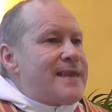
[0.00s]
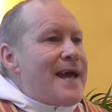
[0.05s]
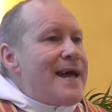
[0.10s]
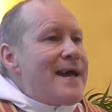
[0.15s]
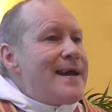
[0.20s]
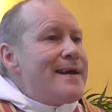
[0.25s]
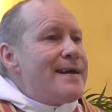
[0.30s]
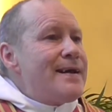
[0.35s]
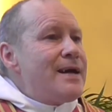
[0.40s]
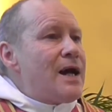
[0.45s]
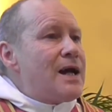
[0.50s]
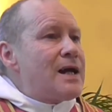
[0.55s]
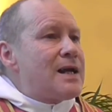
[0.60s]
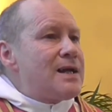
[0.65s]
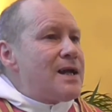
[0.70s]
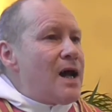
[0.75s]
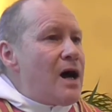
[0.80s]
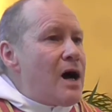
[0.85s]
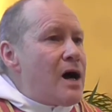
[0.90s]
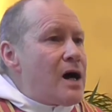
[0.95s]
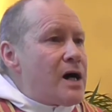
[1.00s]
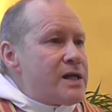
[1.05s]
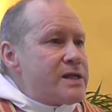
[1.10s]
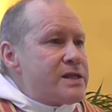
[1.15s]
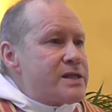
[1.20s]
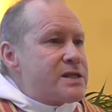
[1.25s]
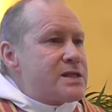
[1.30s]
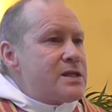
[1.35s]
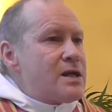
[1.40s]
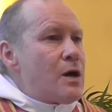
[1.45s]
then at
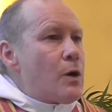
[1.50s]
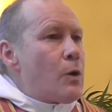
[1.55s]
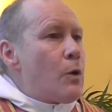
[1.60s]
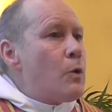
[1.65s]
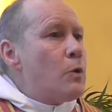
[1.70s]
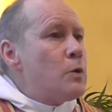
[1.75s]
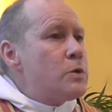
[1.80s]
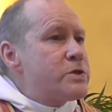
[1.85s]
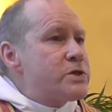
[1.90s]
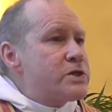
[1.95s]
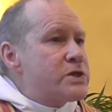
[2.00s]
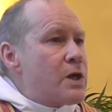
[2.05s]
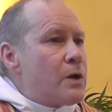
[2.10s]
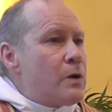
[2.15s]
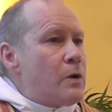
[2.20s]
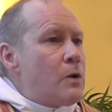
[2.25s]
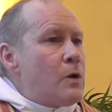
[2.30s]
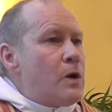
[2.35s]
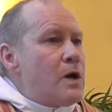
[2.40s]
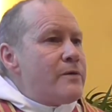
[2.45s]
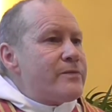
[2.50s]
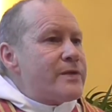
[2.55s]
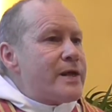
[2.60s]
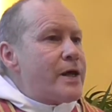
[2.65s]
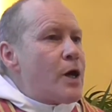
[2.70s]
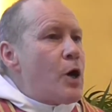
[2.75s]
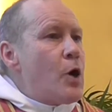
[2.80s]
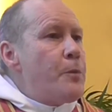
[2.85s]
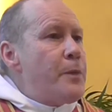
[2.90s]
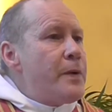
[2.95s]
last also they
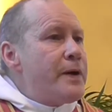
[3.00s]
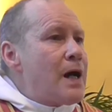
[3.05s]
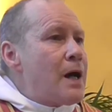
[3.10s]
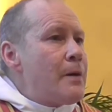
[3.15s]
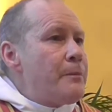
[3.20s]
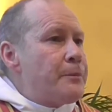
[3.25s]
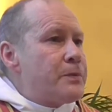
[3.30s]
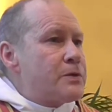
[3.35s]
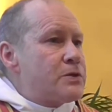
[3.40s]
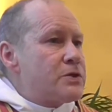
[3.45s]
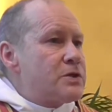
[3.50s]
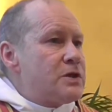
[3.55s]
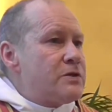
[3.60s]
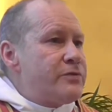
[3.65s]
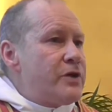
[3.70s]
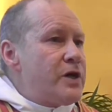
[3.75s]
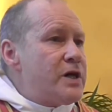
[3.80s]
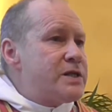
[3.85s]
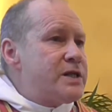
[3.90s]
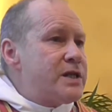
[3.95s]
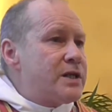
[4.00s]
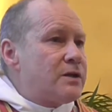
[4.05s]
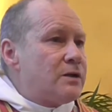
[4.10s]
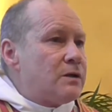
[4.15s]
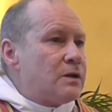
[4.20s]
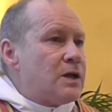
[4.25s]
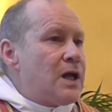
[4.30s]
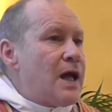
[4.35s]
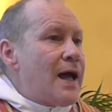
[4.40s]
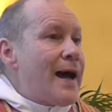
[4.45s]
open up to the
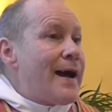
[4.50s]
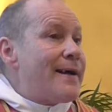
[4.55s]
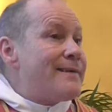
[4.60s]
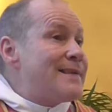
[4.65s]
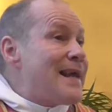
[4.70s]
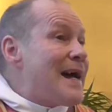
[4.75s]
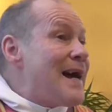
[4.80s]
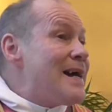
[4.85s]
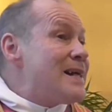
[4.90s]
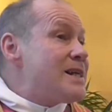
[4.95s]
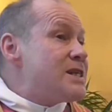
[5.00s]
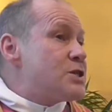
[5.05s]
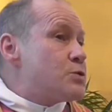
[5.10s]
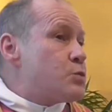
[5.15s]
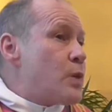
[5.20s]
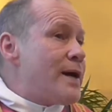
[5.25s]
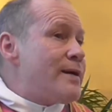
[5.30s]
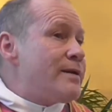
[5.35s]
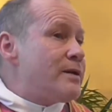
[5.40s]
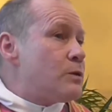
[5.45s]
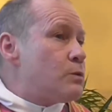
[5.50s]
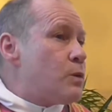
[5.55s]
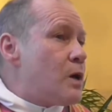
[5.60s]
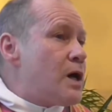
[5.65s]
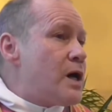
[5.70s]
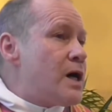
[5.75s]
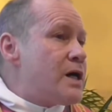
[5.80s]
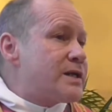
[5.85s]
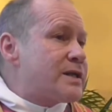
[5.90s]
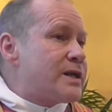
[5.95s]
vertical. And that's when the
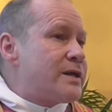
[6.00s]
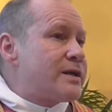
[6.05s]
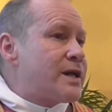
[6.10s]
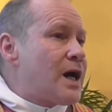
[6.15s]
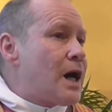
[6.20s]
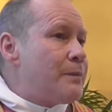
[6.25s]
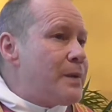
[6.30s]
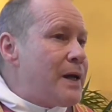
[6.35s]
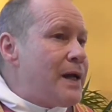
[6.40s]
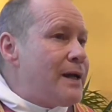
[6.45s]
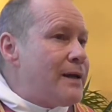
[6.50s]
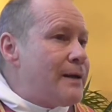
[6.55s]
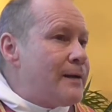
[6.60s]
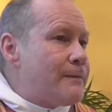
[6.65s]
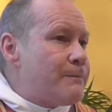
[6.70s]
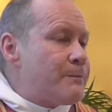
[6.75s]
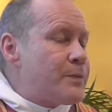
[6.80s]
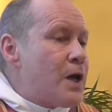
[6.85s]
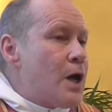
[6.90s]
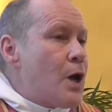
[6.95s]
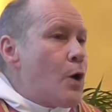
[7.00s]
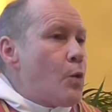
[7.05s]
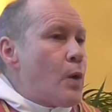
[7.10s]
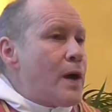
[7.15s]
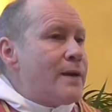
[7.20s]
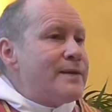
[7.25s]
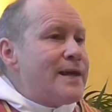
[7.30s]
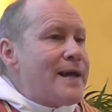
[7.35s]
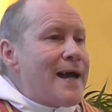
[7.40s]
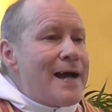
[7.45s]
word can come in,
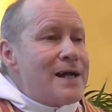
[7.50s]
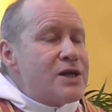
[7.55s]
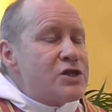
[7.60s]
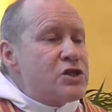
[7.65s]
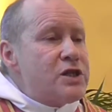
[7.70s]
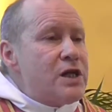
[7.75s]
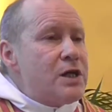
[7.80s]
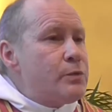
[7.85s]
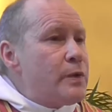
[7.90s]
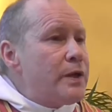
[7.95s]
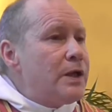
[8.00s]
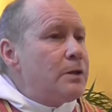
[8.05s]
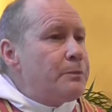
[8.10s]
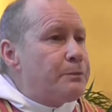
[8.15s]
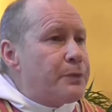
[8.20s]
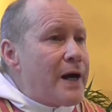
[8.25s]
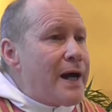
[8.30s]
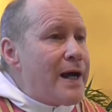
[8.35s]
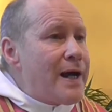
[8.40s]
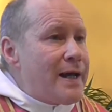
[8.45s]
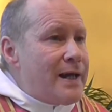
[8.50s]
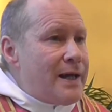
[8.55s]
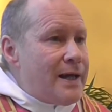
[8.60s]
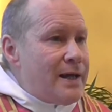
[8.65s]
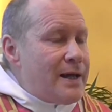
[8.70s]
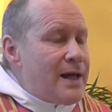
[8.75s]
when they actually will pray.